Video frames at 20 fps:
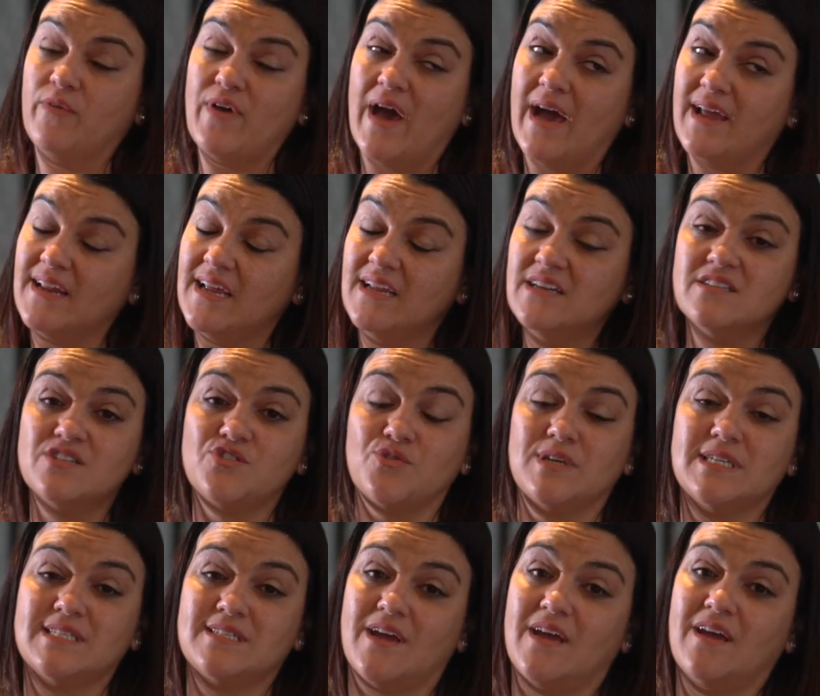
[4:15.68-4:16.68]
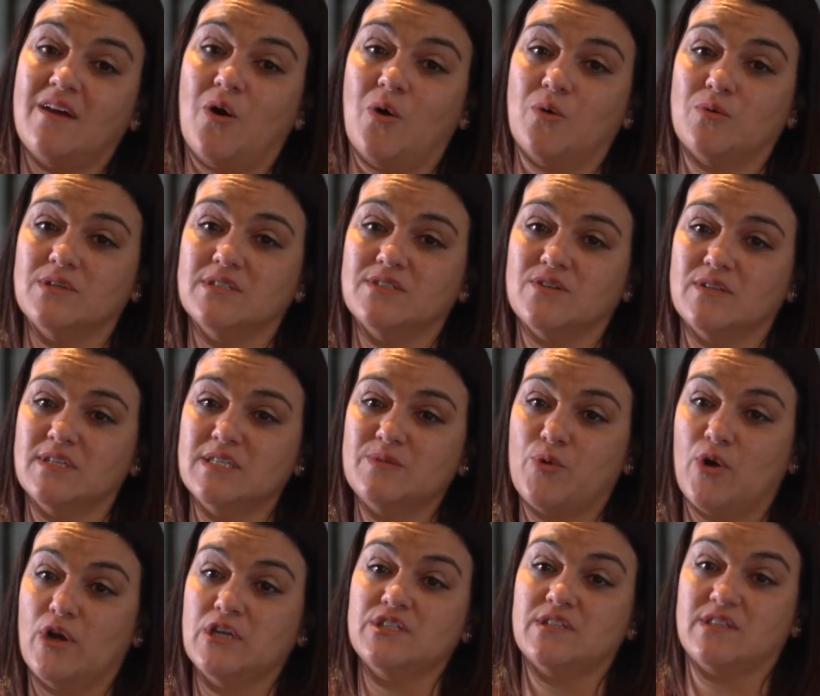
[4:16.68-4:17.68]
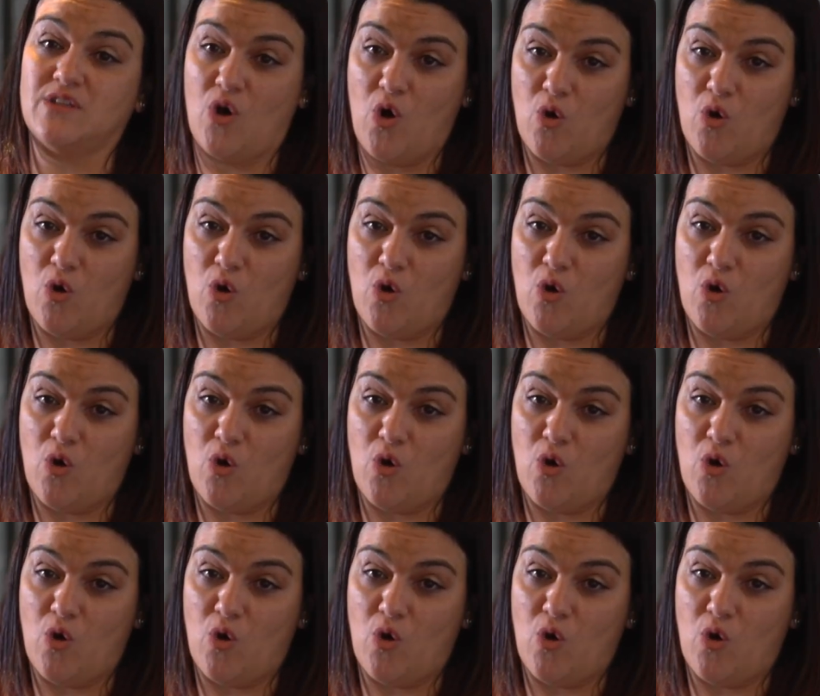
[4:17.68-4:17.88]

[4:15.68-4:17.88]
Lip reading: had industry stakeholders on this project the